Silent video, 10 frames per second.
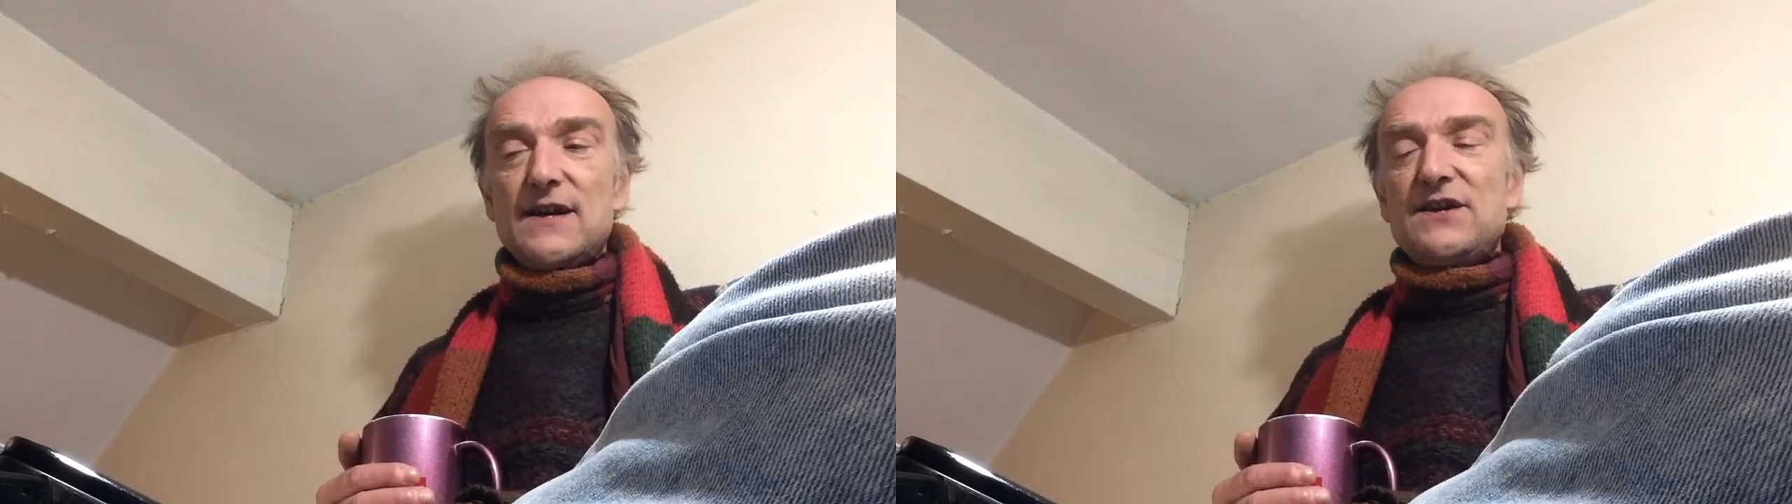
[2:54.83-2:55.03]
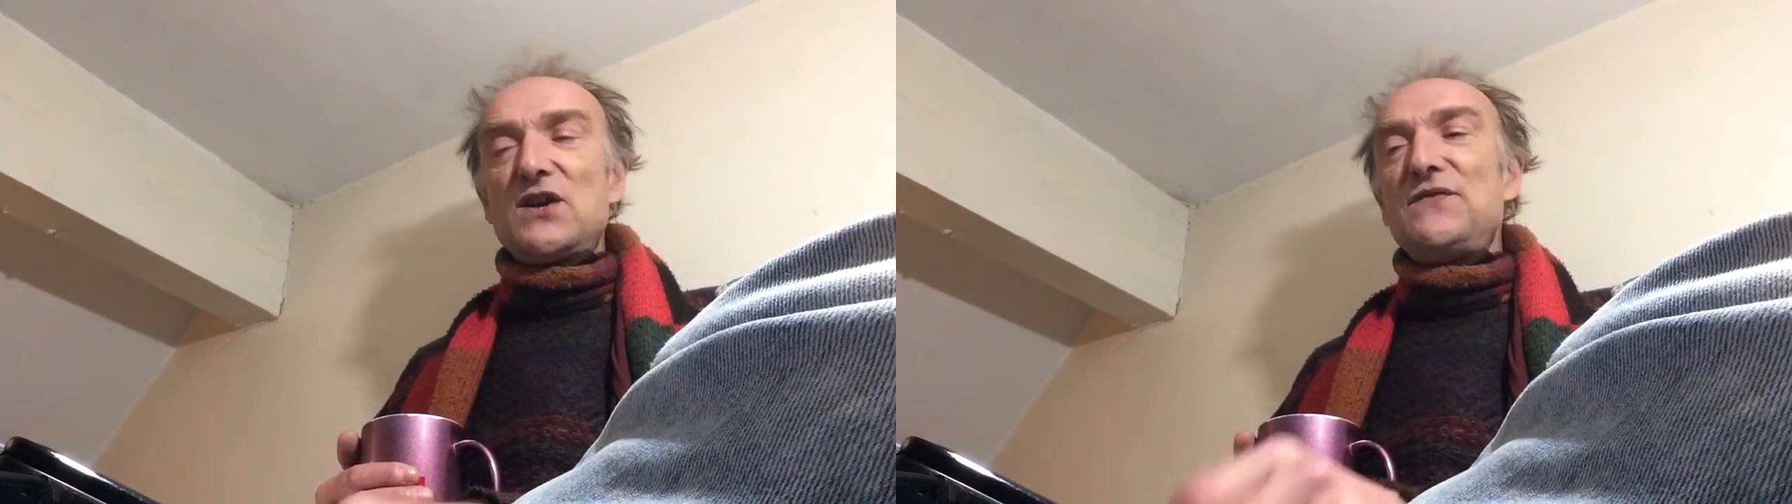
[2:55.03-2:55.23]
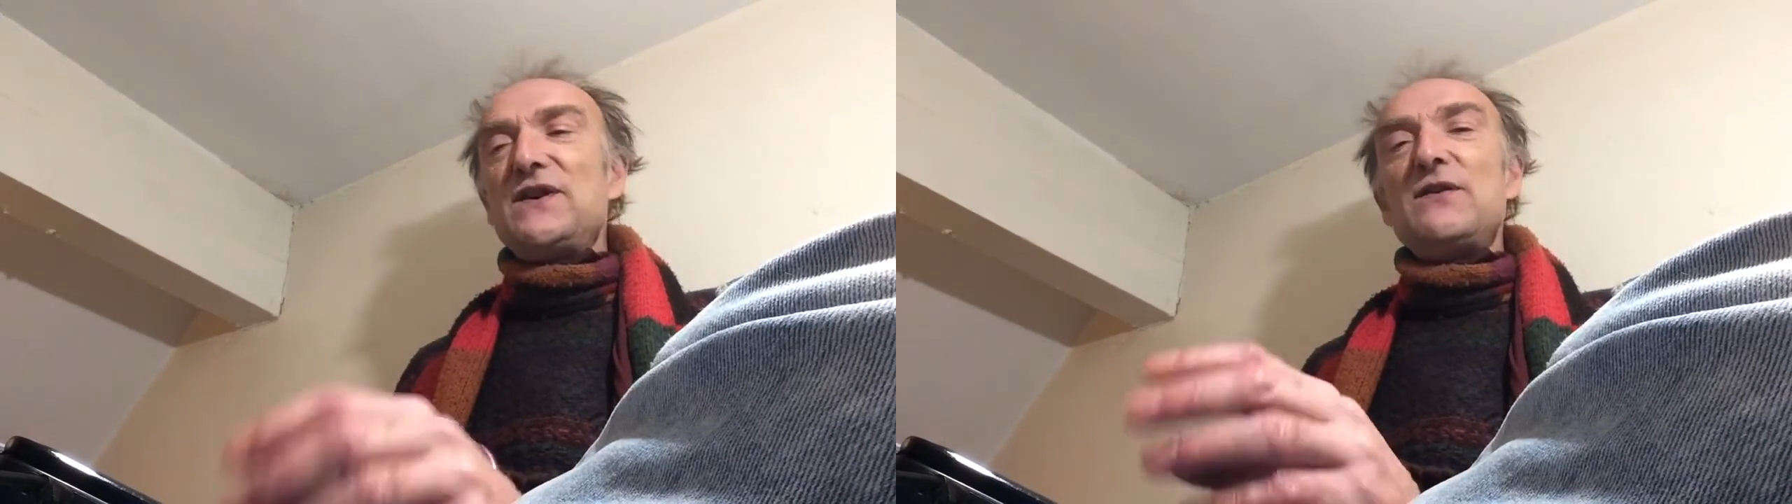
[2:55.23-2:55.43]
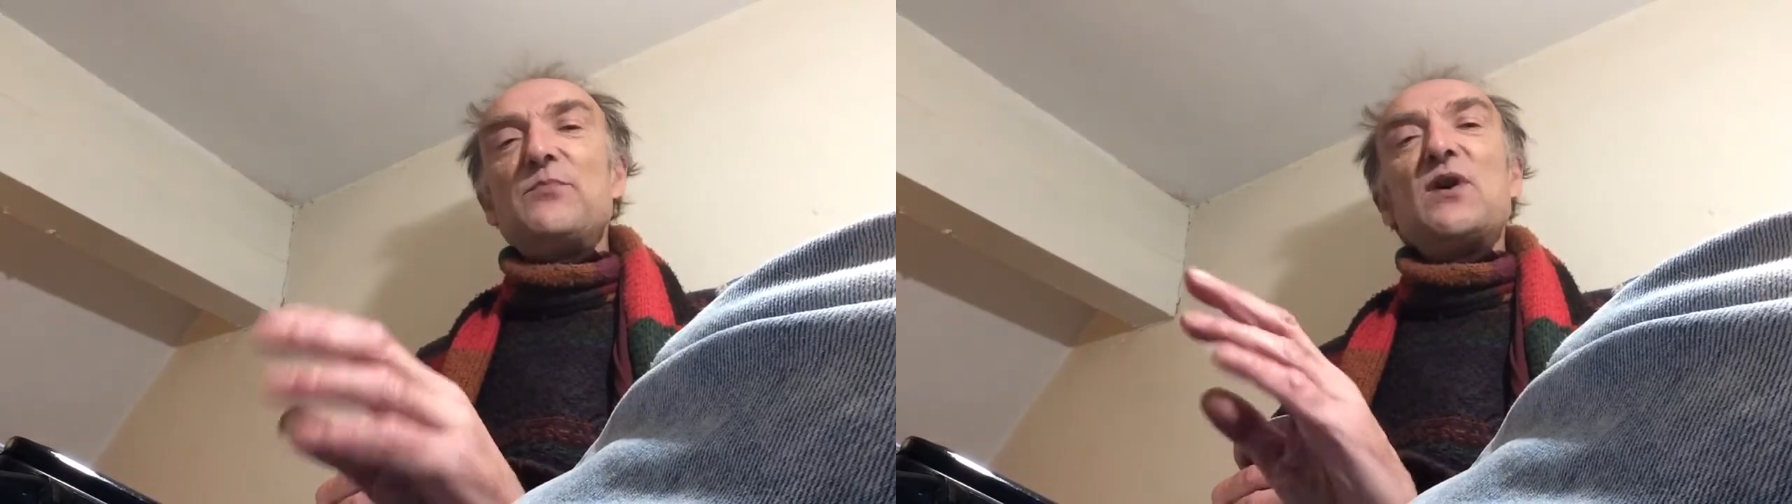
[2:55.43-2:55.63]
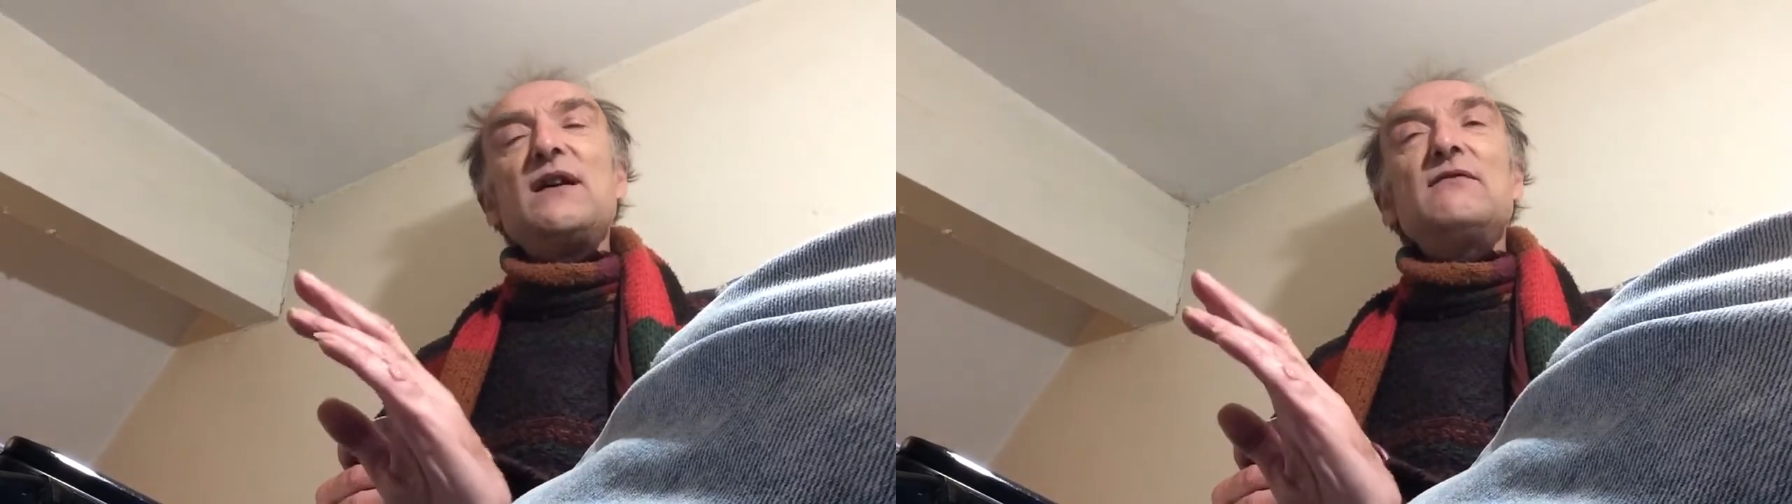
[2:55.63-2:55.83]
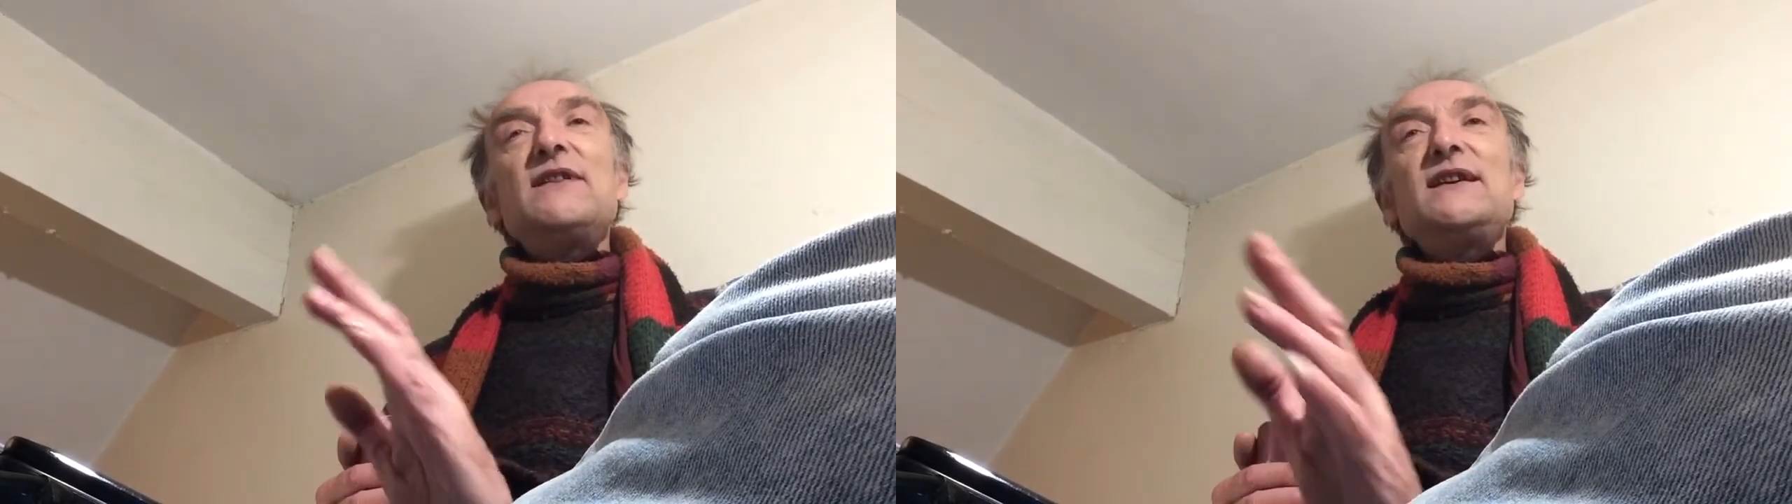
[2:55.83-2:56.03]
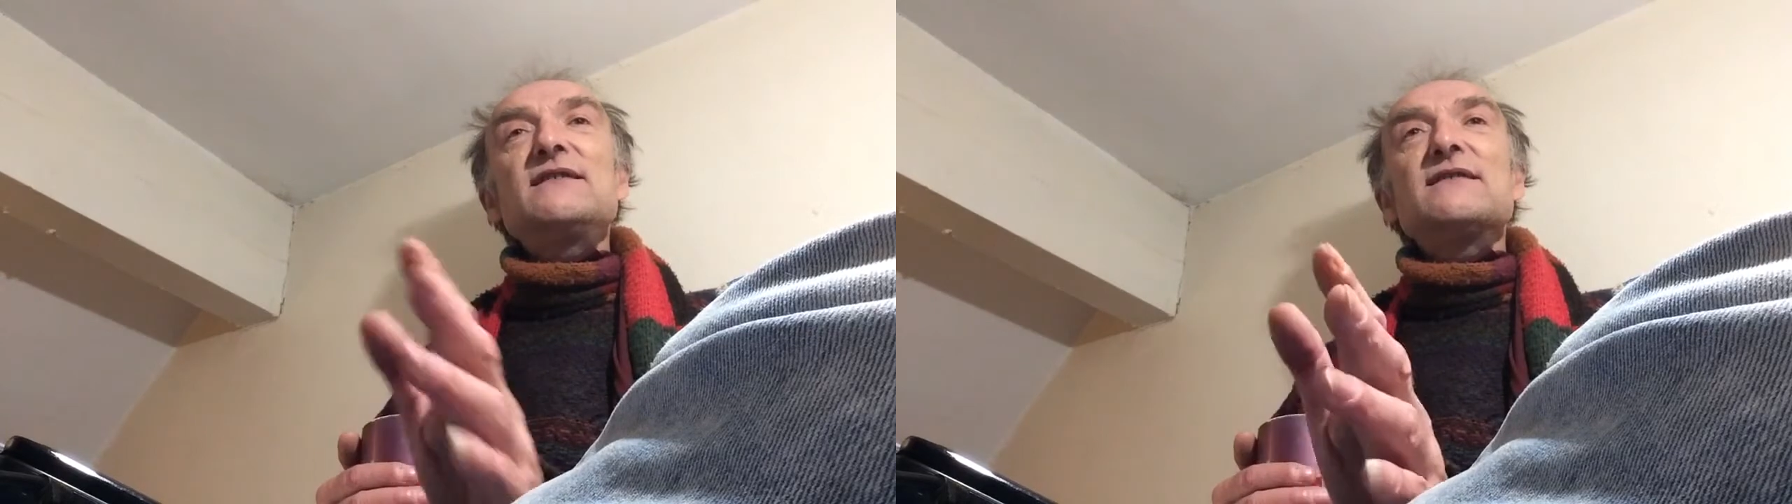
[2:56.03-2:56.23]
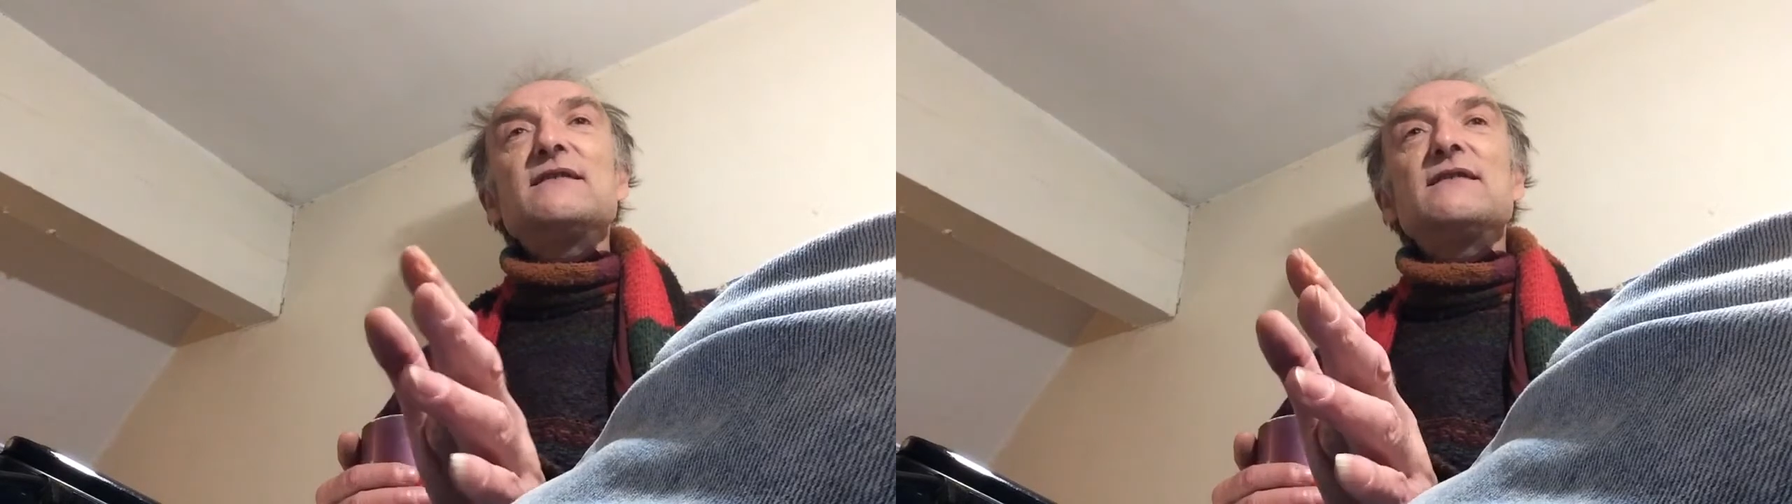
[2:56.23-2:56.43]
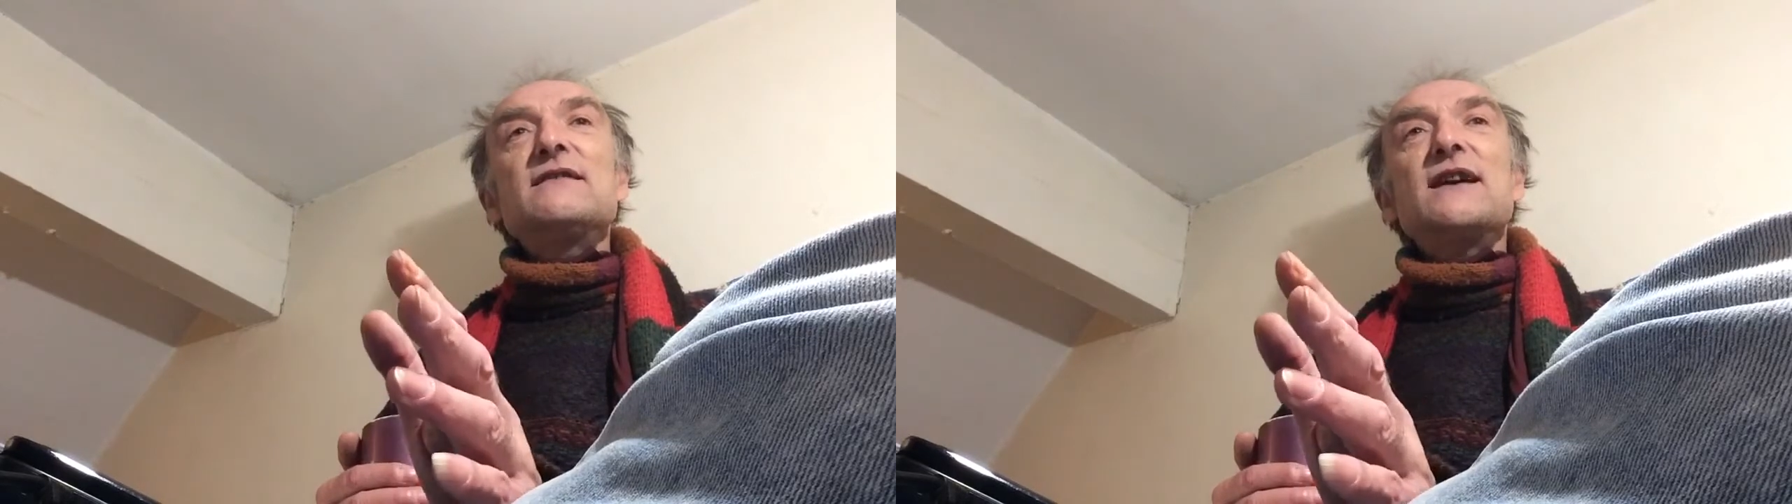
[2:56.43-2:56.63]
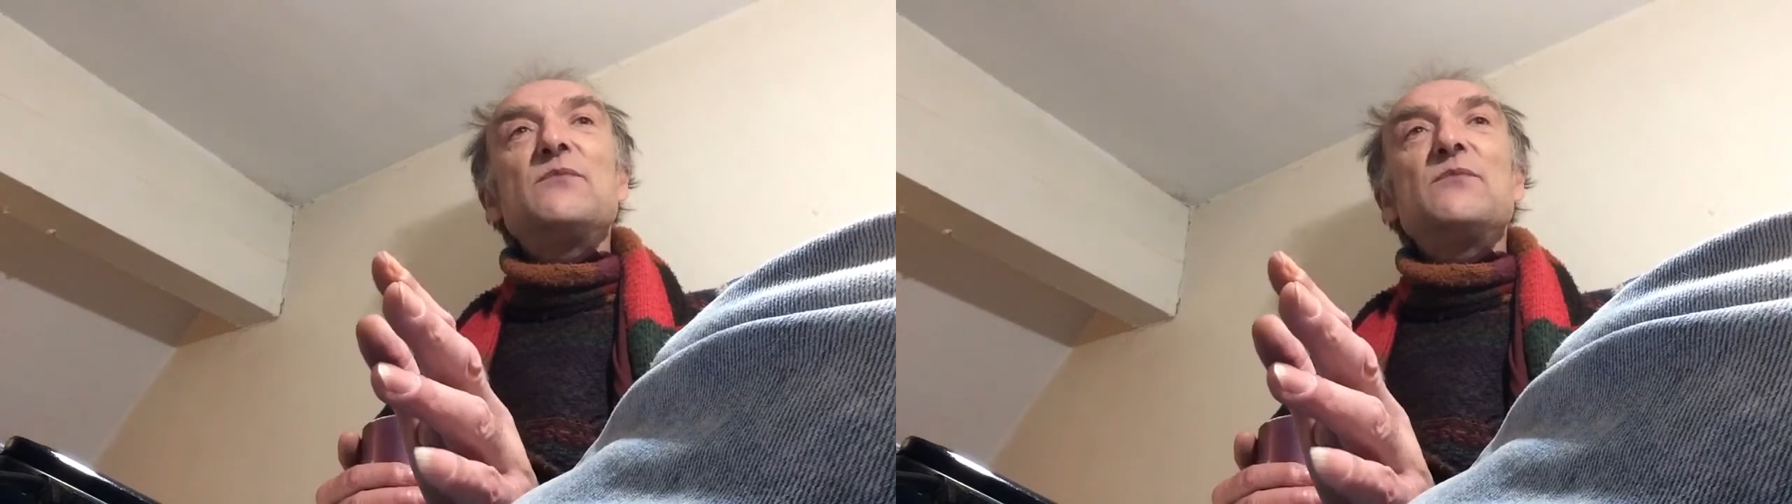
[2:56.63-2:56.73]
So if you're not ready to